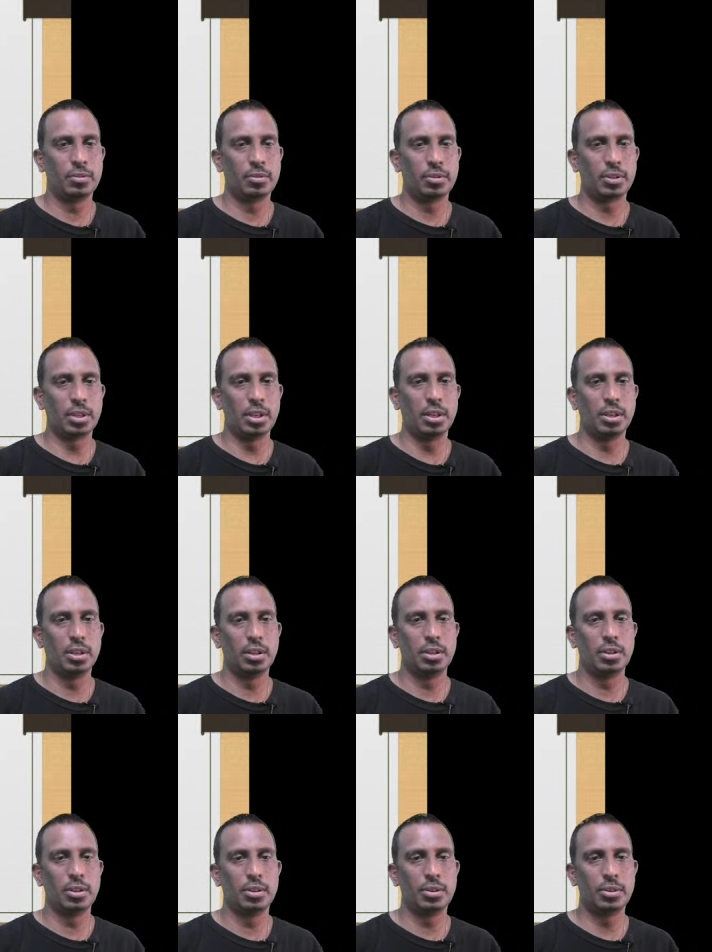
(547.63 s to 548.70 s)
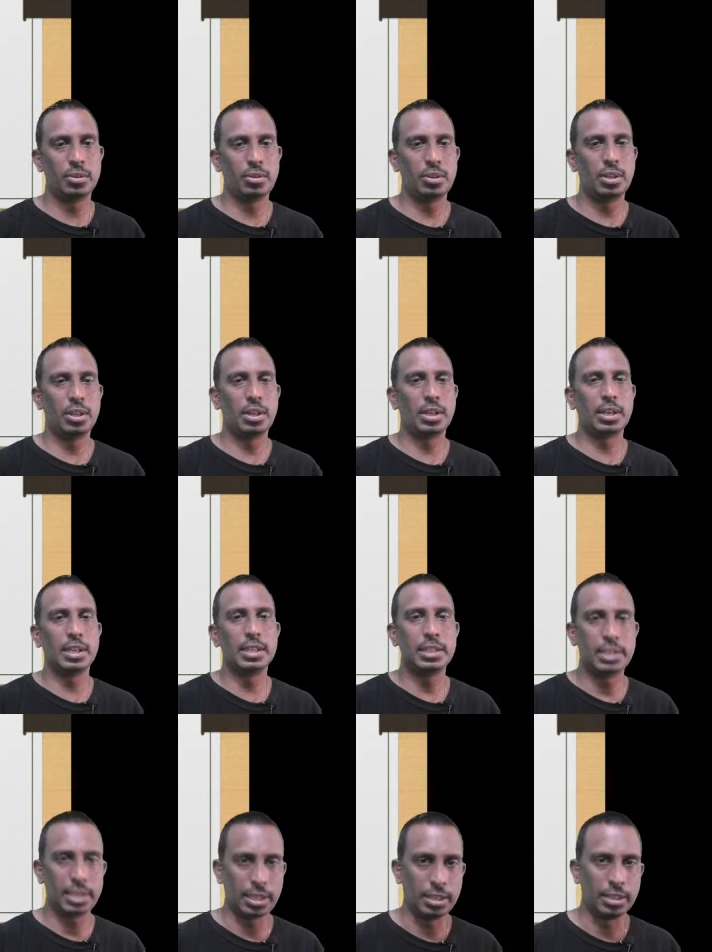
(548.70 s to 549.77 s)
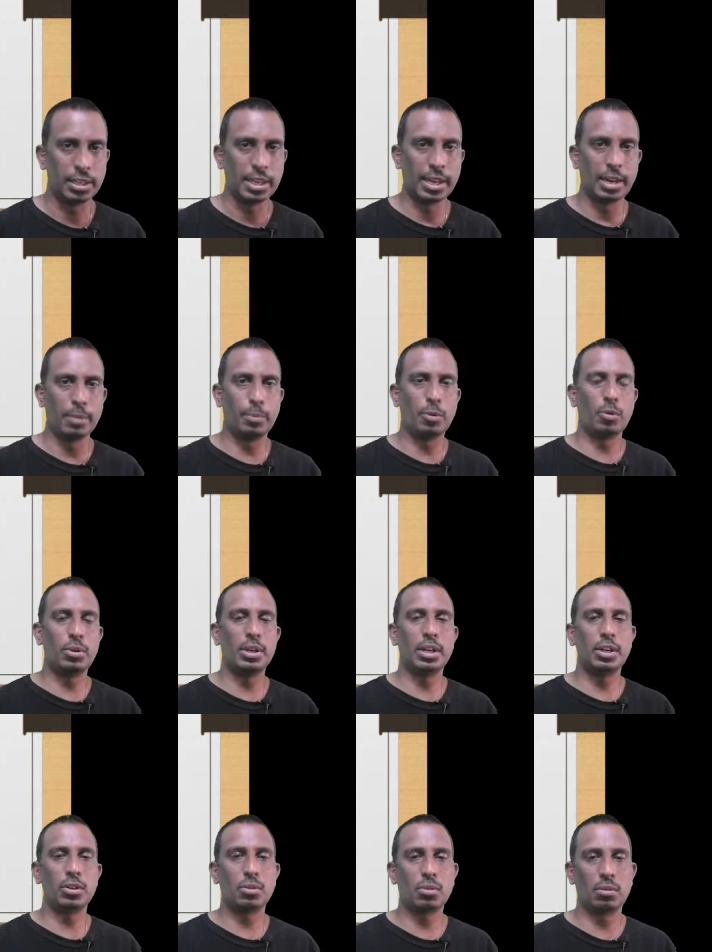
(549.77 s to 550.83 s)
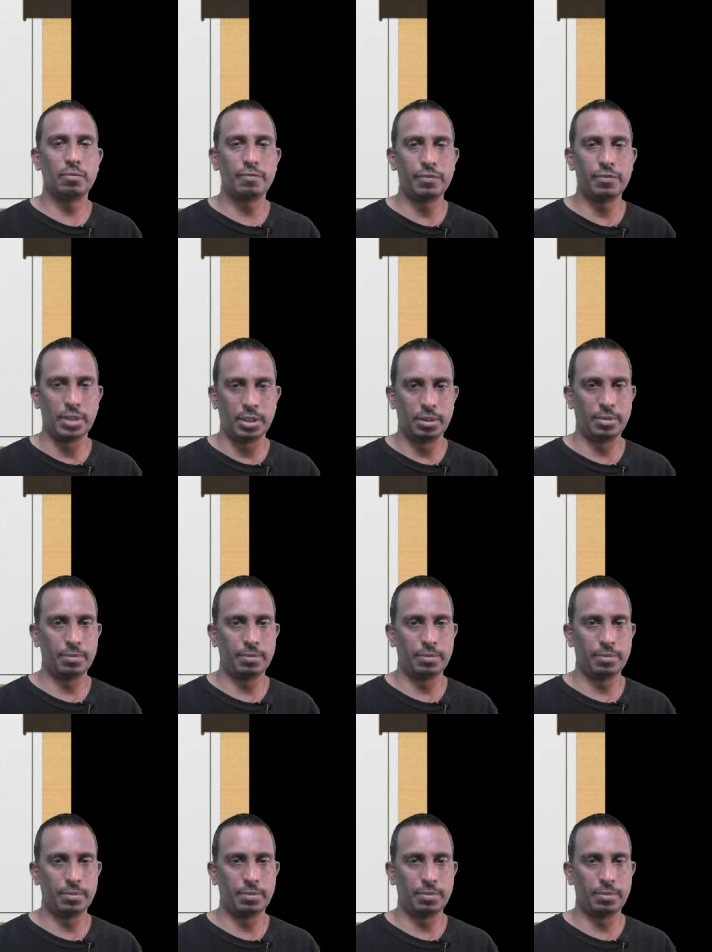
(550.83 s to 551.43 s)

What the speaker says: Okay. So here you can see an abandoned crop field.